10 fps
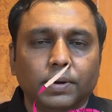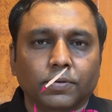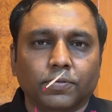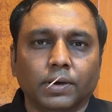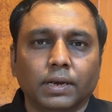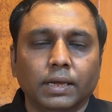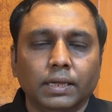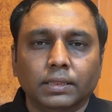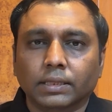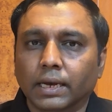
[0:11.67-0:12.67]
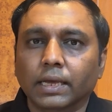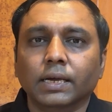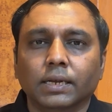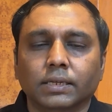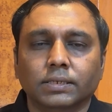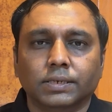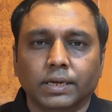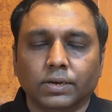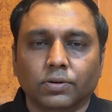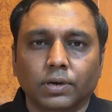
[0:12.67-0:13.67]
prefer in Telangana
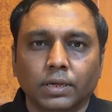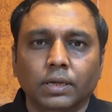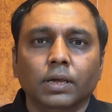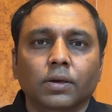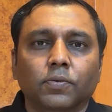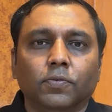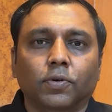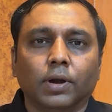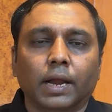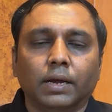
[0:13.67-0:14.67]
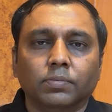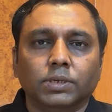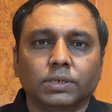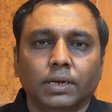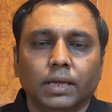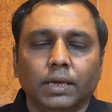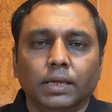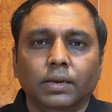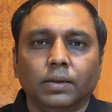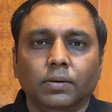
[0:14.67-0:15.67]
state only for admission
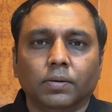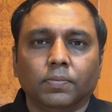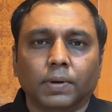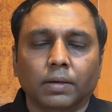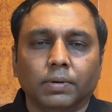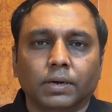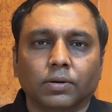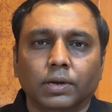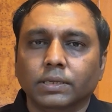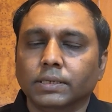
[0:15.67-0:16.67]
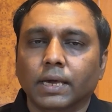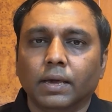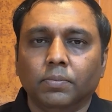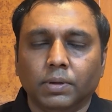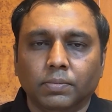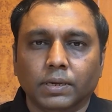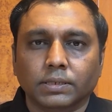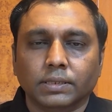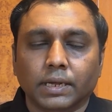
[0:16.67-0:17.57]
in private college MBBS.